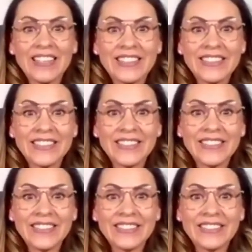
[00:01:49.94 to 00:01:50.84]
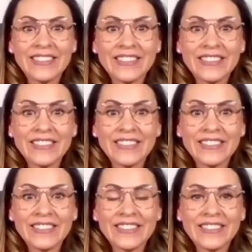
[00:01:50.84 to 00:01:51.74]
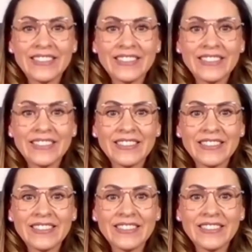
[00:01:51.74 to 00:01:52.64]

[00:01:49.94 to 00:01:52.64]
The person shown says nothing.